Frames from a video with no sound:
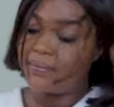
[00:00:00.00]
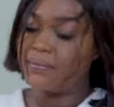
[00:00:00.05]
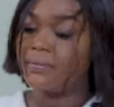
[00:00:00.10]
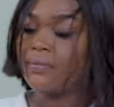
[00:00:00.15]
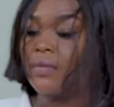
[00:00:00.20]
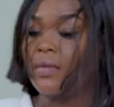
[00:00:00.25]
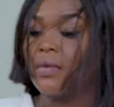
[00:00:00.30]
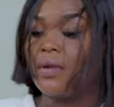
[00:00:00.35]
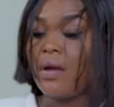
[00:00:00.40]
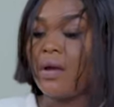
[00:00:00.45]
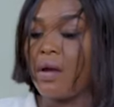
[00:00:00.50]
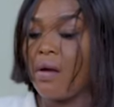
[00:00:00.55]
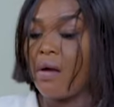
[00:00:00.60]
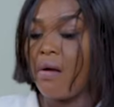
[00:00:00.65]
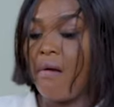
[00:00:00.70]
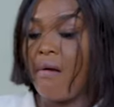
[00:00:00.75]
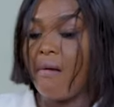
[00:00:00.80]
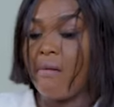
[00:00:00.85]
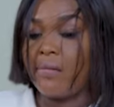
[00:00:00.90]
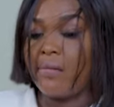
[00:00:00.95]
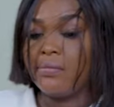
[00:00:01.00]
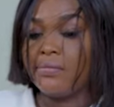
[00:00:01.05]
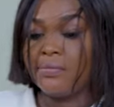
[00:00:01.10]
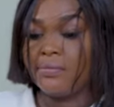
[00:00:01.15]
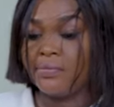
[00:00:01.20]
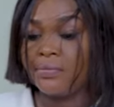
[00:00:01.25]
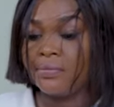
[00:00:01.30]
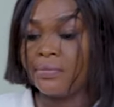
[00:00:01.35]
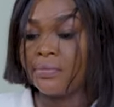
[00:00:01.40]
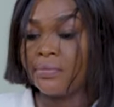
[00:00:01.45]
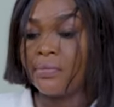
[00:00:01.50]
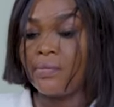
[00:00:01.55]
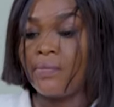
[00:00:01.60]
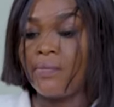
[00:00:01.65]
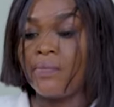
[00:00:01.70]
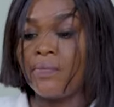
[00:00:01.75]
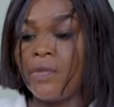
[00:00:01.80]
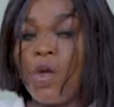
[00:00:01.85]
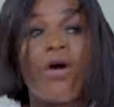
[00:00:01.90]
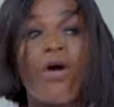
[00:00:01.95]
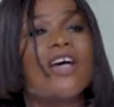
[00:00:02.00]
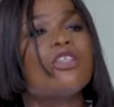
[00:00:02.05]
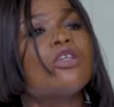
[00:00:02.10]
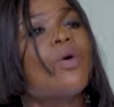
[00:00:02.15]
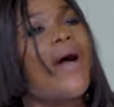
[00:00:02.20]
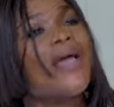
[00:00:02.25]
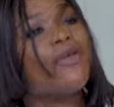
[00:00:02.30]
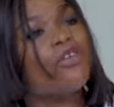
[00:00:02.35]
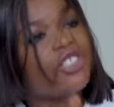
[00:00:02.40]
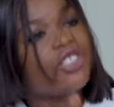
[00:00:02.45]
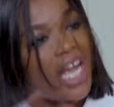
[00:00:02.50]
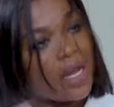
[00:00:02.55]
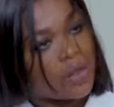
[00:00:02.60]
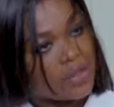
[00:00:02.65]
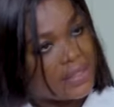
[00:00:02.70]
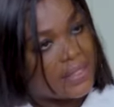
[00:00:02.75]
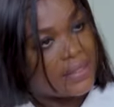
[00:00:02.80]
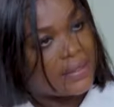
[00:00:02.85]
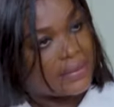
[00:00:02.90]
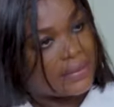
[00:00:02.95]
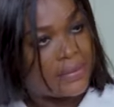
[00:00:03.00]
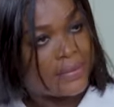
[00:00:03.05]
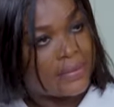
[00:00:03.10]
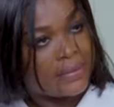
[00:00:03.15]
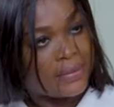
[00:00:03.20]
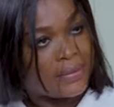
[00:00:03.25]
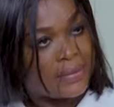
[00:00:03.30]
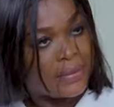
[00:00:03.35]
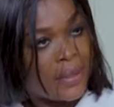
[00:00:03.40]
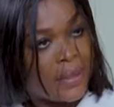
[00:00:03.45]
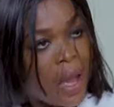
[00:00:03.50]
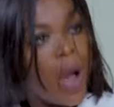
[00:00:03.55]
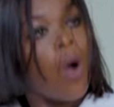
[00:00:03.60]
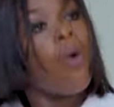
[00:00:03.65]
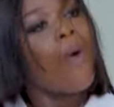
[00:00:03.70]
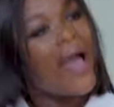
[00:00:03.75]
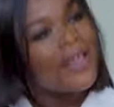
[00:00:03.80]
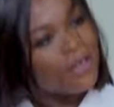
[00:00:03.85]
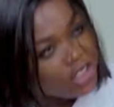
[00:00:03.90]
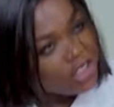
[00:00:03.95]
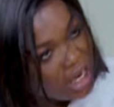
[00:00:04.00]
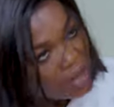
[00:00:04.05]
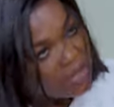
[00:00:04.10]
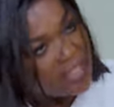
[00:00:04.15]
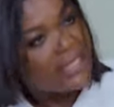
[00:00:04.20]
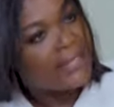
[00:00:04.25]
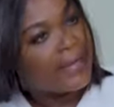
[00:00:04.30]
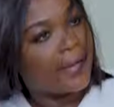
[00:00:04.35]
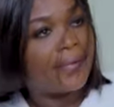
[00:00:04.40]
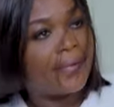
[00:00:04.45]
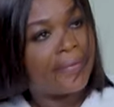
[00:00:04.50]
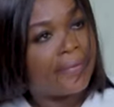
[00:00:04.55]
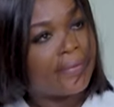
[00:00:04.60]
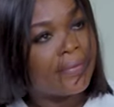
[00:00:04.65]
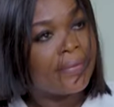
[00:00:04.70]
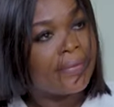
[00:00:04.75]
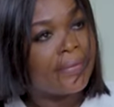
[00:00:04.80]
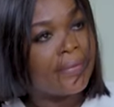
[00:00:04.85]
You had to continue over here, eh? Okay, so why are you shouting? Why are you shouting now?